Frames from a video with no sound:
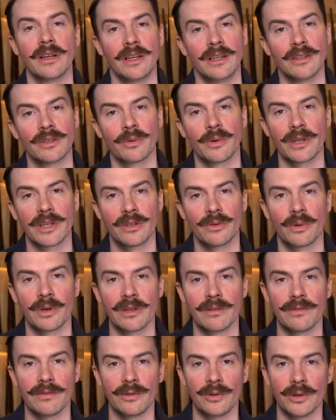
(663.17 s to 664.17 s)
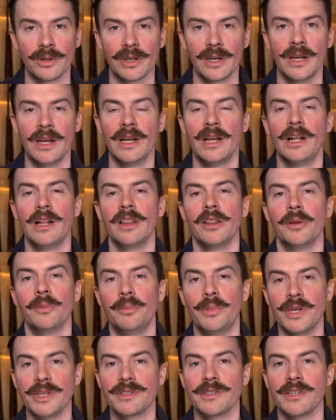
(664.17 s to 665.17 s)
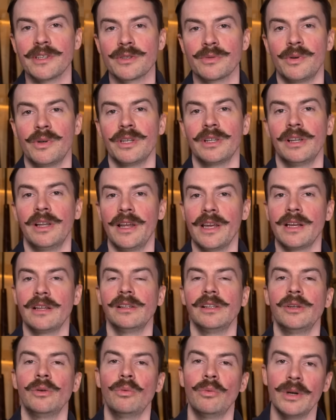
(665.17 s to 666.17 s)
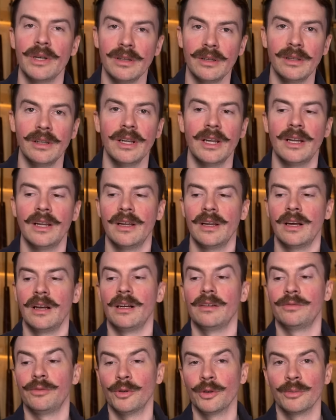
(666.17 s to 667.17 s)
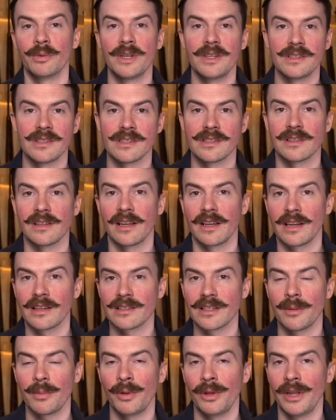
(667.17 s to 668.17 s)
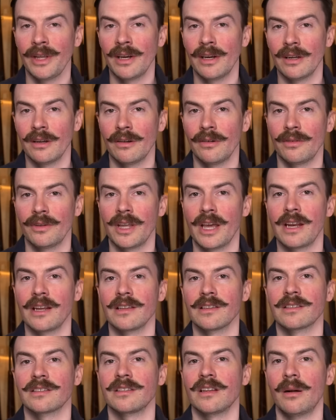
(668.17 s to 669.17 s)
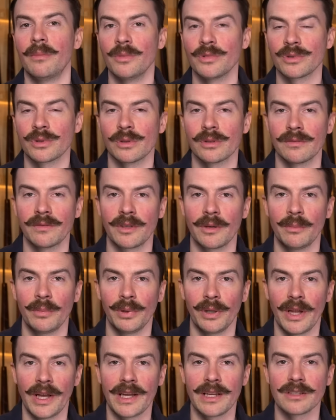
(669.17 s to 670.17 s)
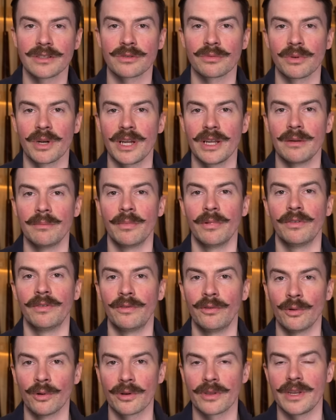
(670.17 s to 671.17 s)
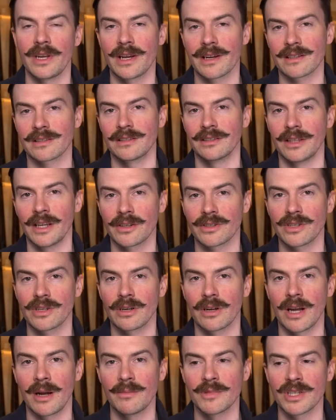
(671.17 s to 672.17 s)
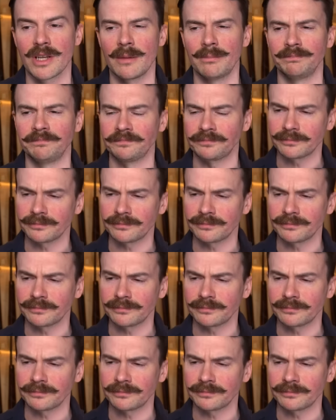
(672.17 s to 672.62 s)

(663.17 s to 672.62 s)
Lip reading: in 2024. The business one likely will, for reasons like I stipulated of getting some sort of compliance rate before the next election comes up.